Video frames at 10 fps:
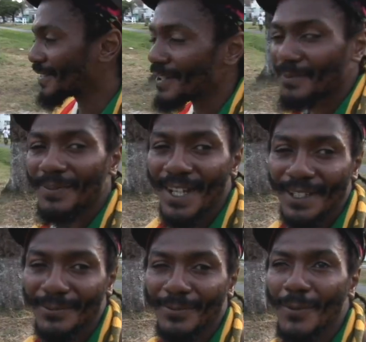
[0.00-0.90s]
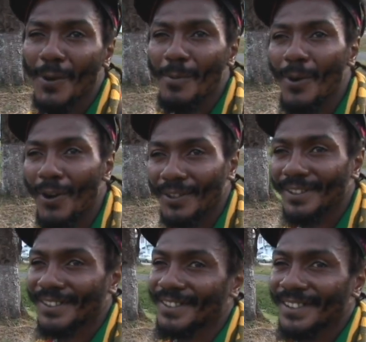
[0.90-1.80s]
That's fine, four balls,
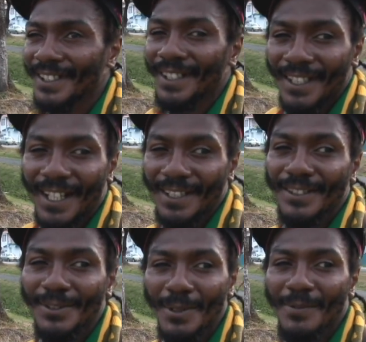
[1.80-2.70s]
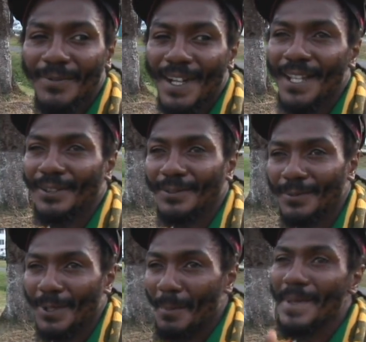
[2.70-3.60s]
and he's doing fine
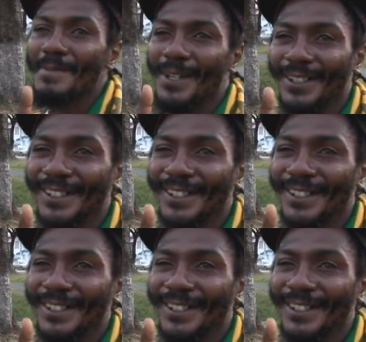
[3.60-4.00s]
with a beamer.